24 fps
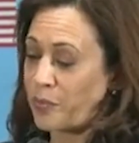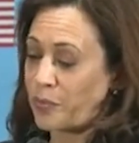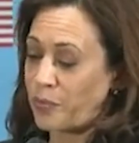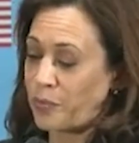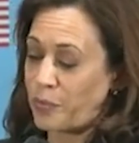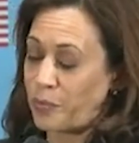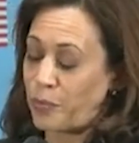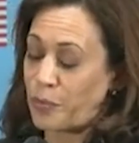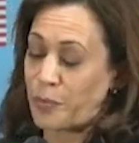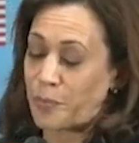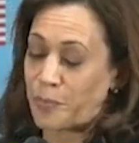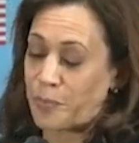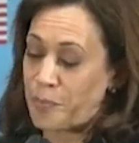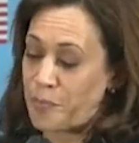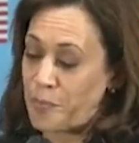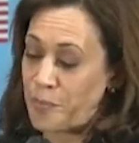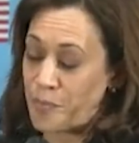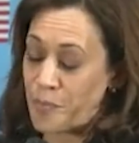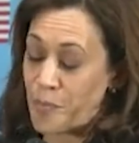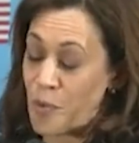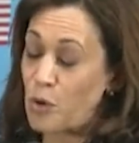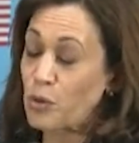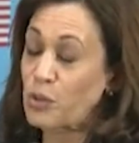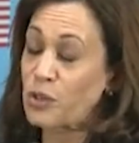from
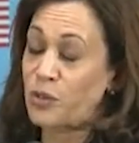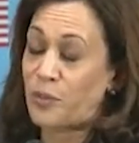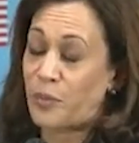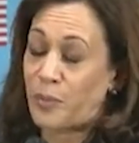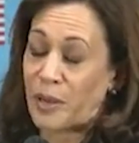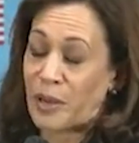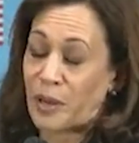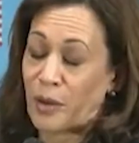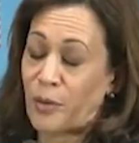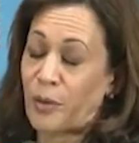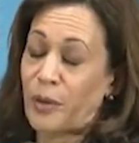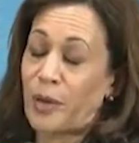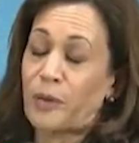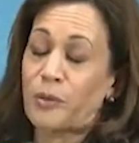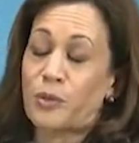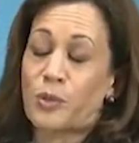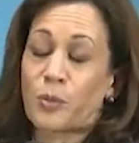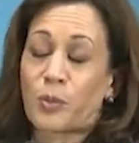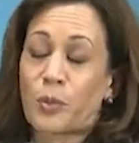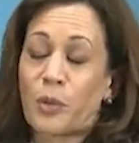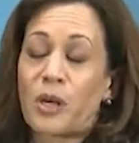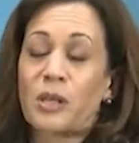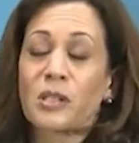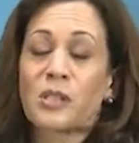most of my career, I was a
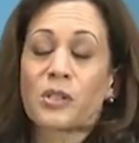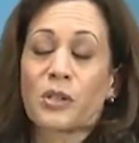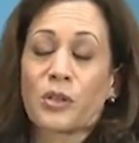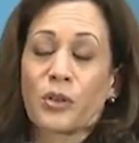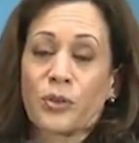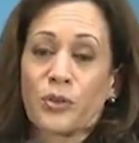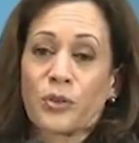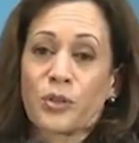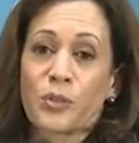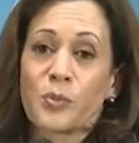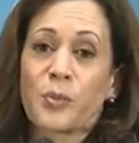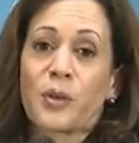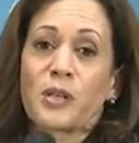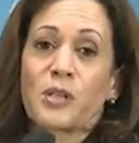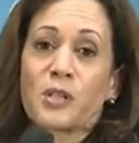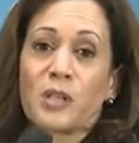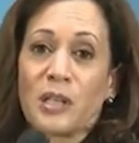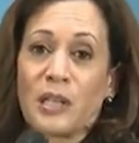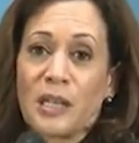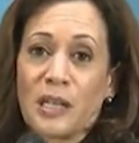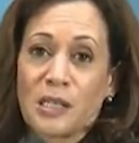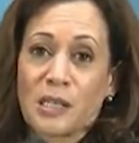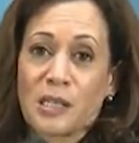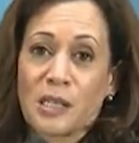prosecutor
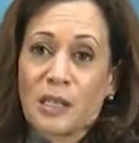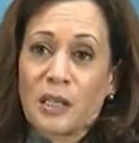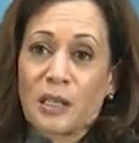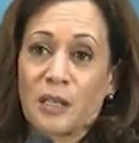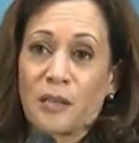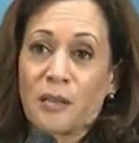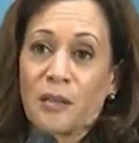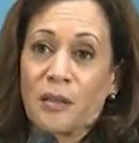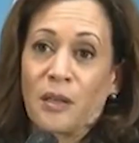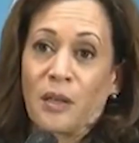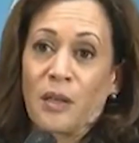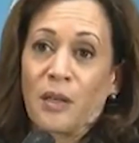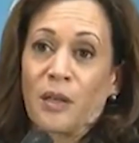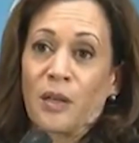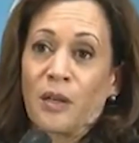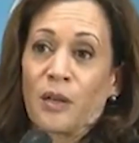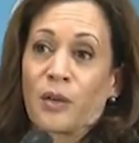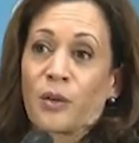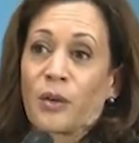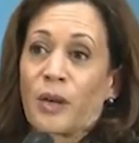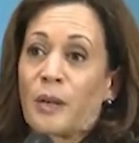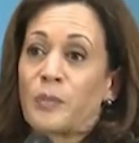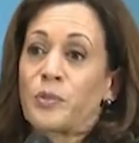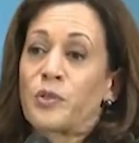specializing in
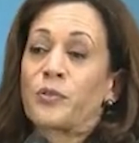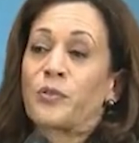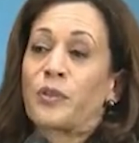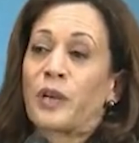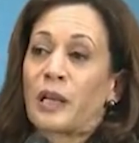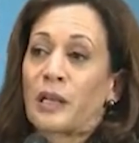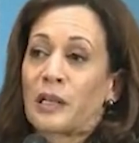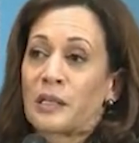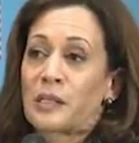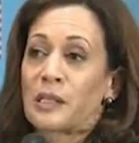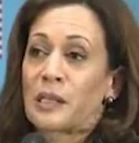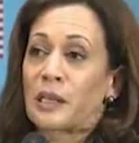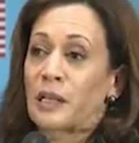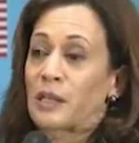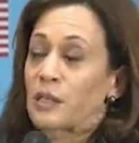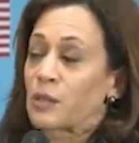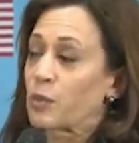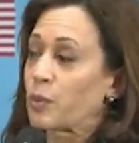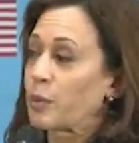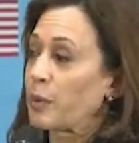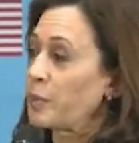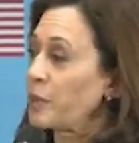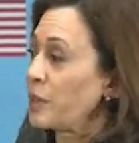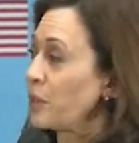crimes of violence against
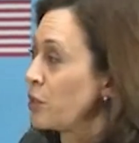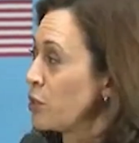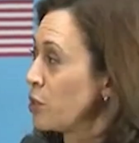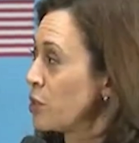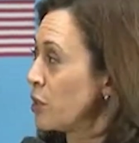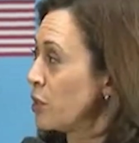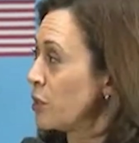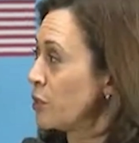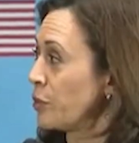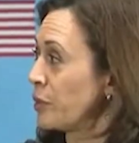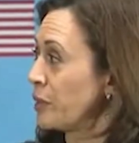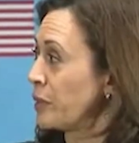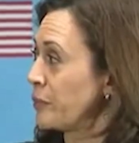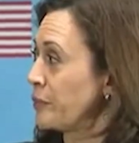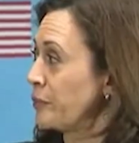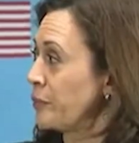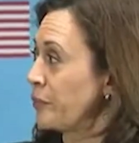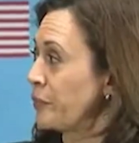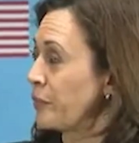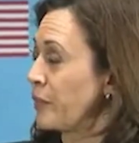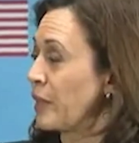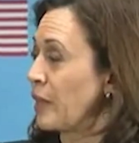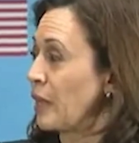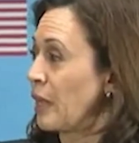women and children.
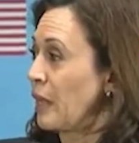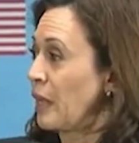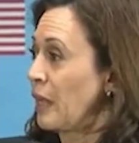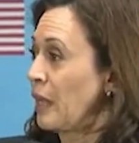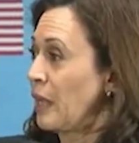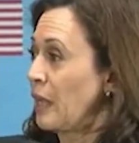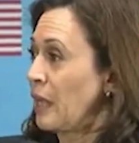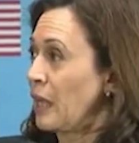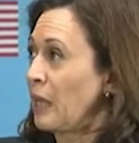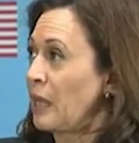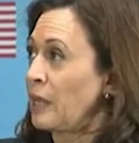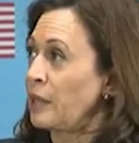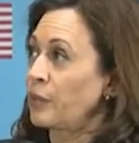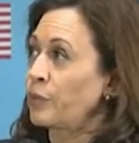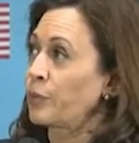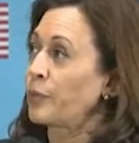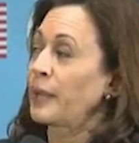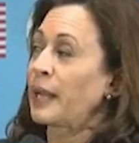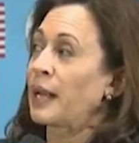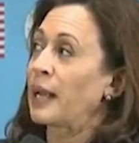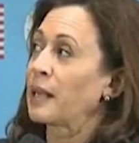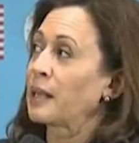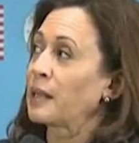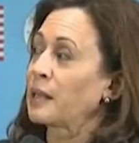And the
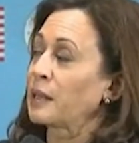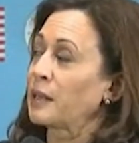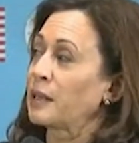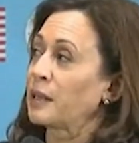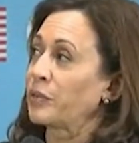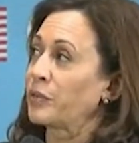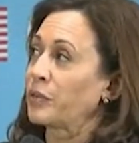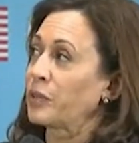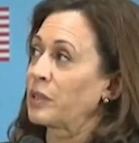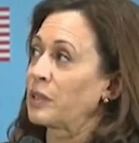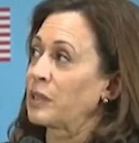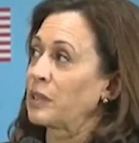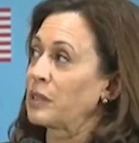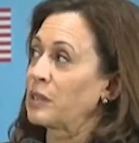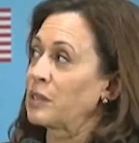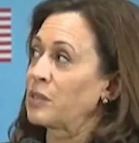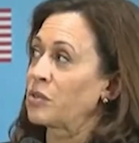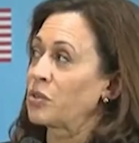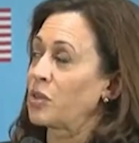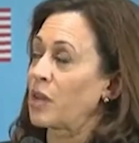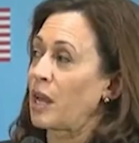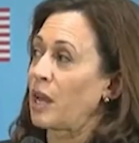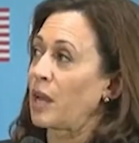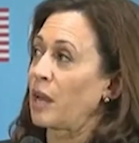reality of it is
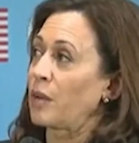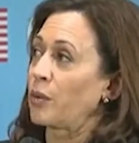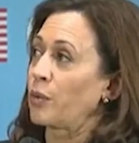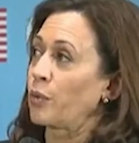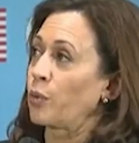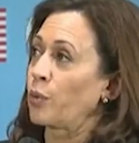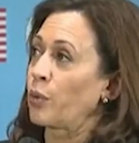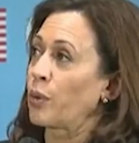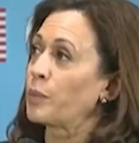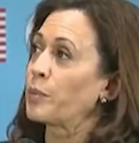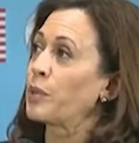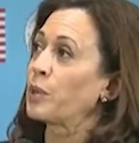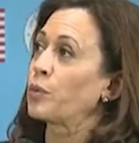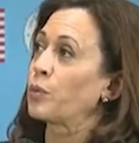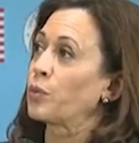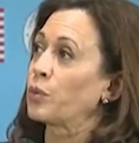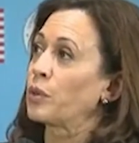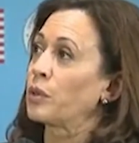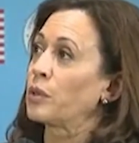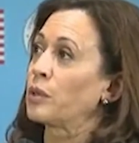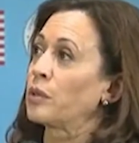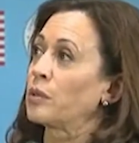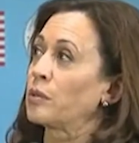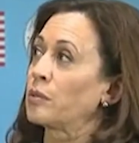that women
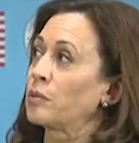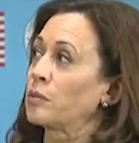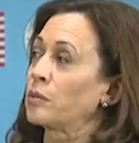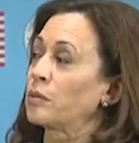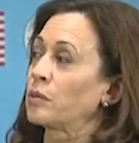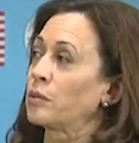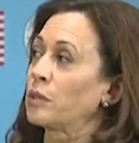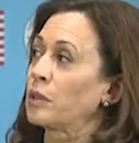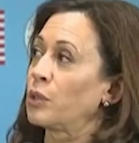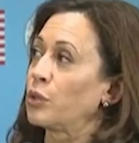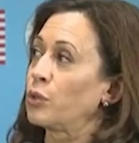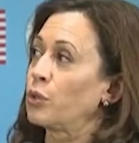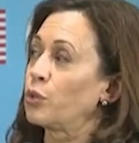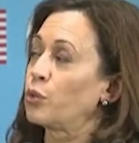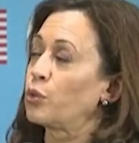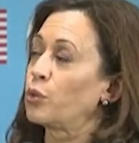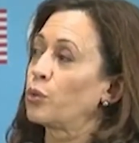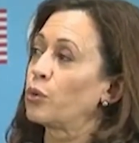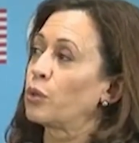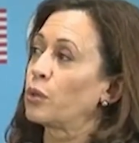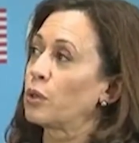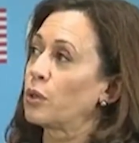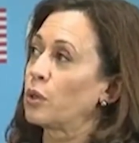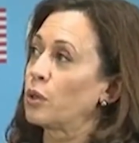will
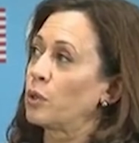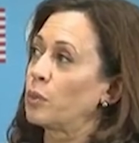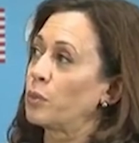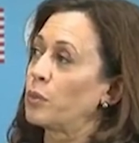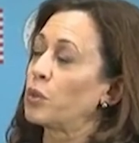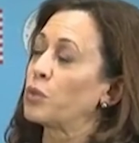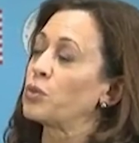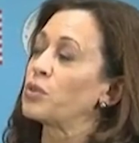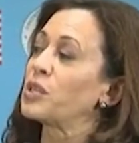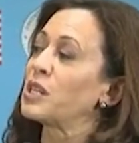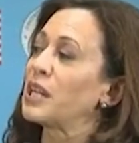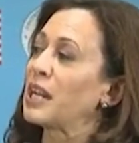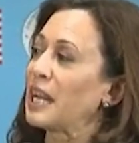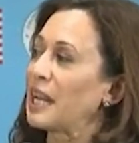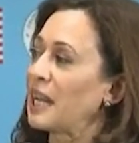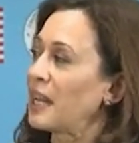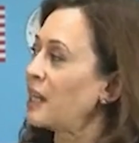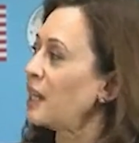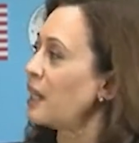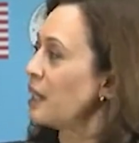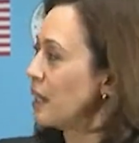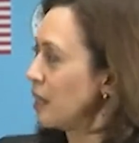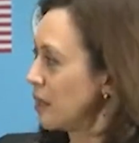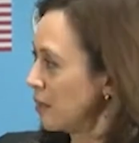endure almost
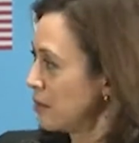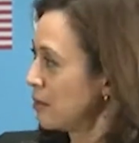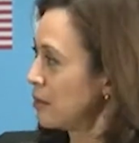any